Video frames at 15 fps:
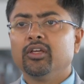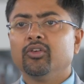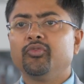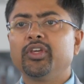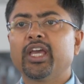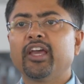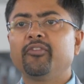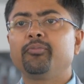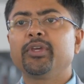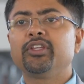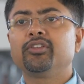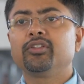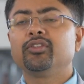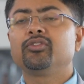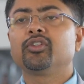We have
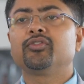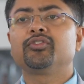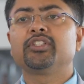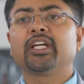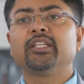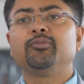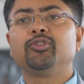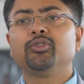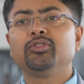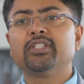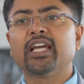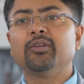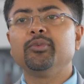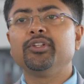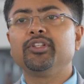patients of type 2
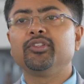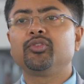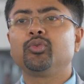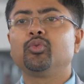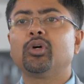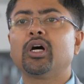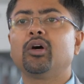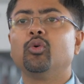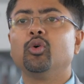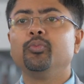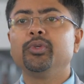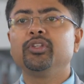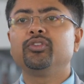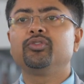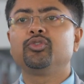diabetes who are
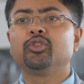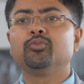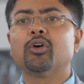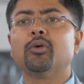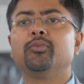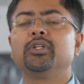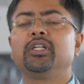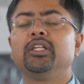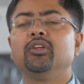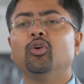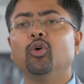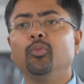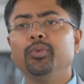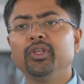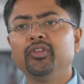obese to morbidly
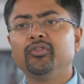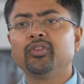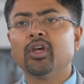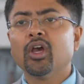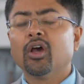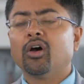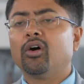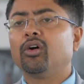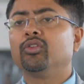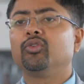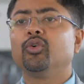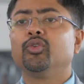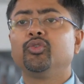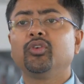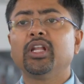obese or
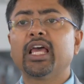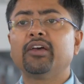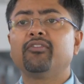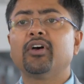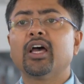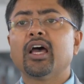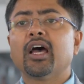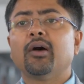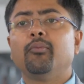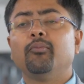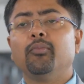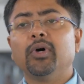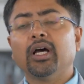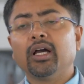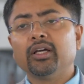those who will have
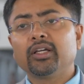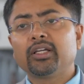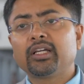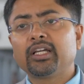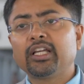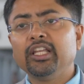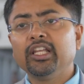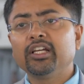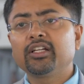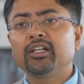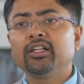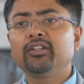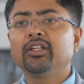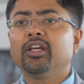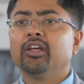
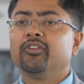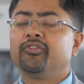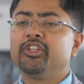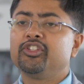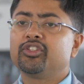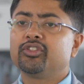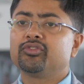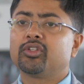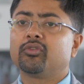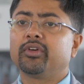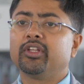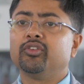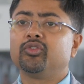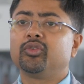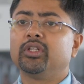clear-cut features of
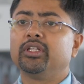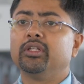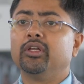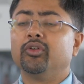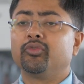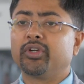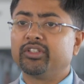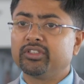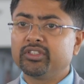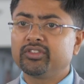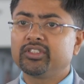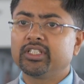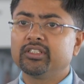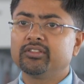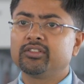insulin
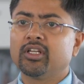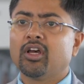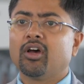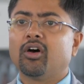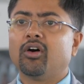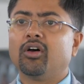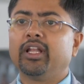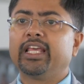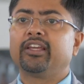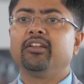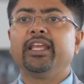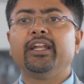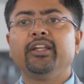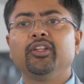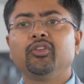resistance or like
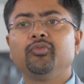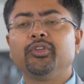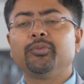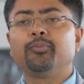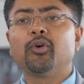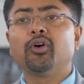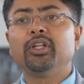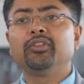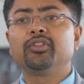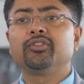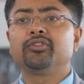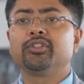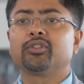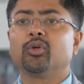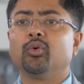ladies with
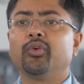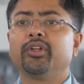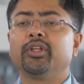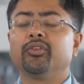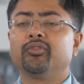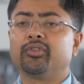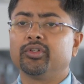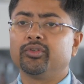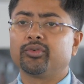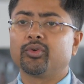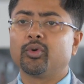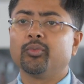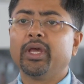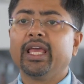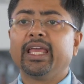polycystic ovarian syndrome